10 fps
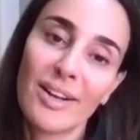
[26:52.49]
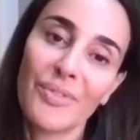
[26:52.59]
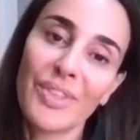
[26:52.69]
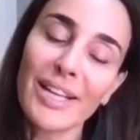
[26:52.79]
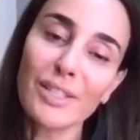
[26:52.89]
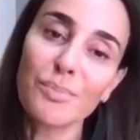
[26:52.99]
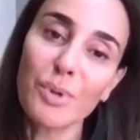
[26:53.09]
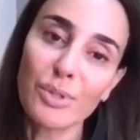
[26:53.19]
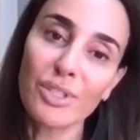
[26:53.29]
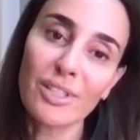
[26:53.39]
that's
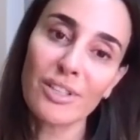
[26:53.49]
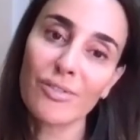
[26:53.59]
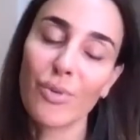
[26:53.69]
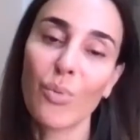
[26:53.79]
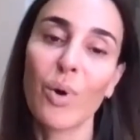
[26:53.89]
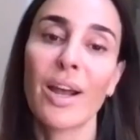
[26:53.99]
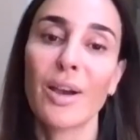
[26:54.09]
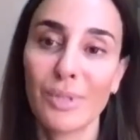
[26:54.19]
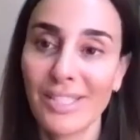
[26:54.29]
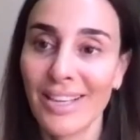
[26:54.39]
most of what I
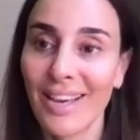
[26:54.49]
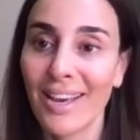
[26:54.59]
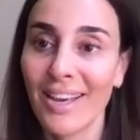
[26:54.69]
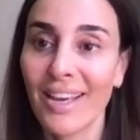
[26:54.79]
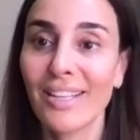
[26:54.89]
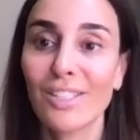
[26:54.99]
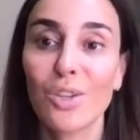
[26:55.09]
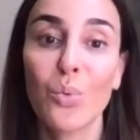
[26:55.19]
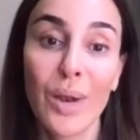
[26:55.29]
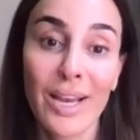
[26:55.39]
would say is
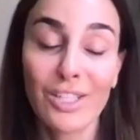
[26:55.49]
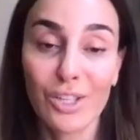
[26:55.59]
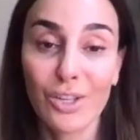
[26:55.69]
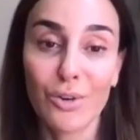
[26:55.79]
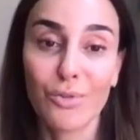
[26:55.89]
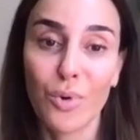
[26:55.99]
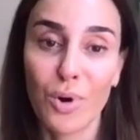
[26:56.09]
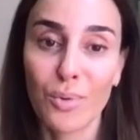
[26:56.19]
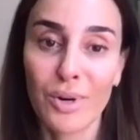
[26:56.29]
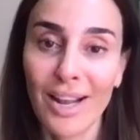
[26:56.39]
the way to go forward.